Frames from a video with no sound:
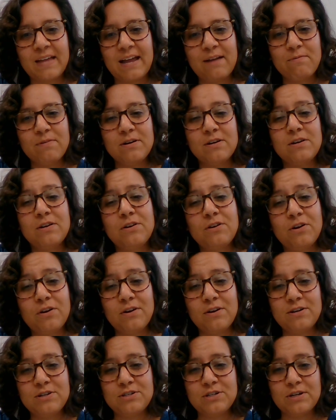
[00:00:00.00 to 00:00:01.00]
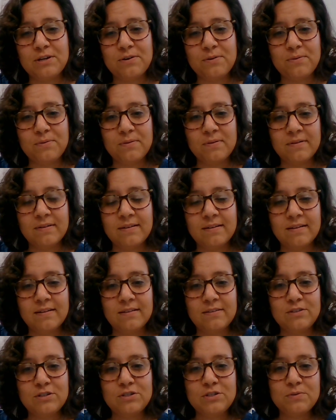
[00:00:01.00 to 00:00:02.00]
I want to encourage you
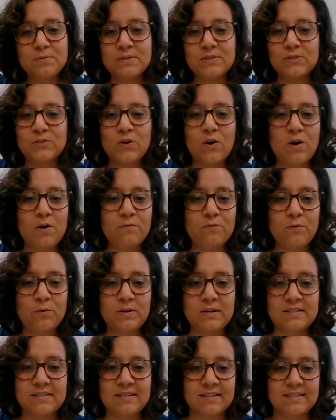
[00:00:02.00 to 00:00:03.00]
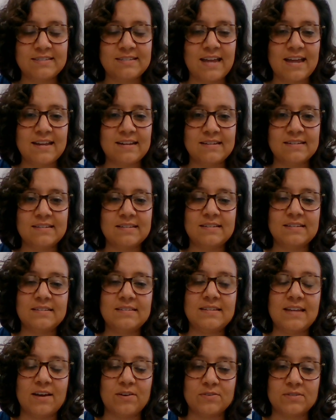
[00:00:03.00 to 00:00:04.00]
to do what Psalm 46:10
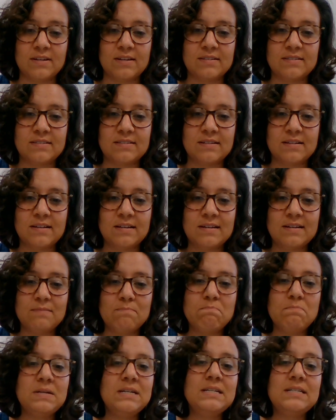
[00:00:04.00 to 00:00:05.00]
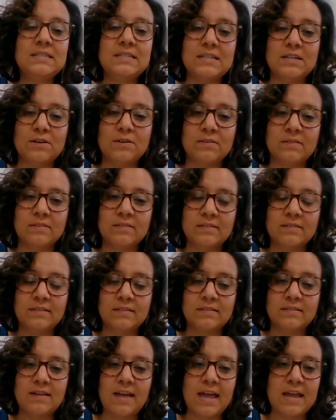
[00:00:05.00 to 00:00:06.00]
tells us. Be still
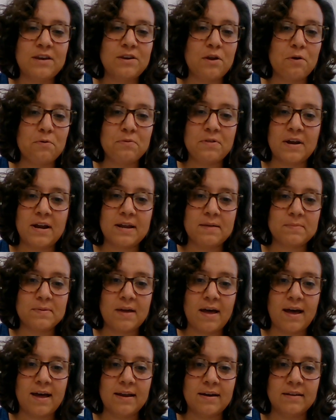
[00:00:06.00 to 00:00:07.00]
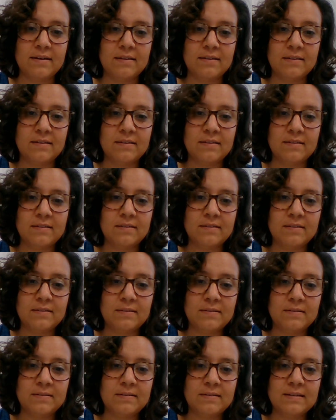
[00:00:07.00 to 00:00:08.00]
and know that I am God.
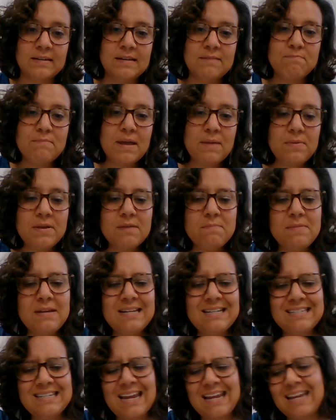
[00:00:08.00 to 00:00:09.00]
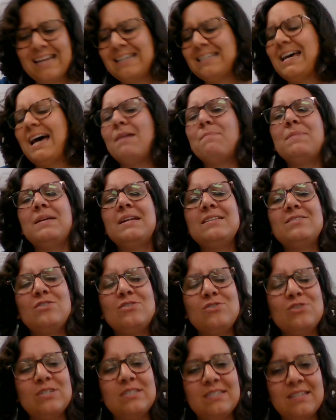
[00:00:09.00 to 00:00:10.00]
Maybe it means taking 10 minutes
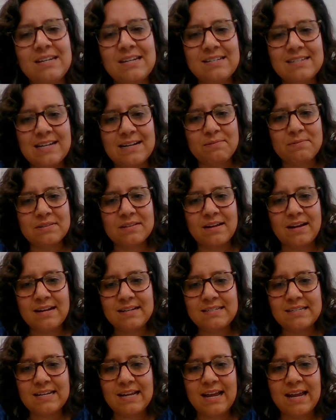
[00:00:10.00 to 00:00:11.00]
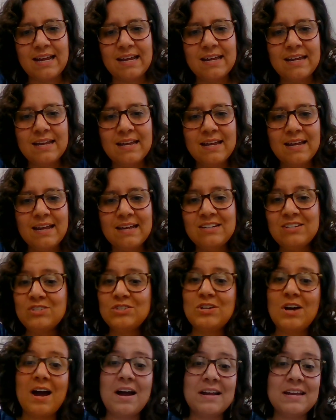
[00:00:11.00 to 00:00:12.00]
and just sitting down with God today and
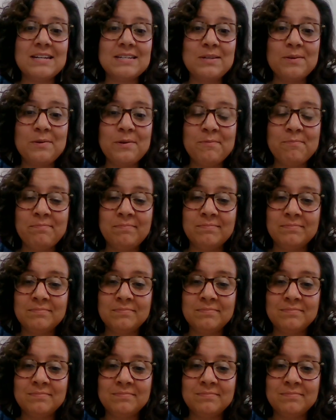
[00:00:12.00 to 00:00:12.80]
just talking to Him.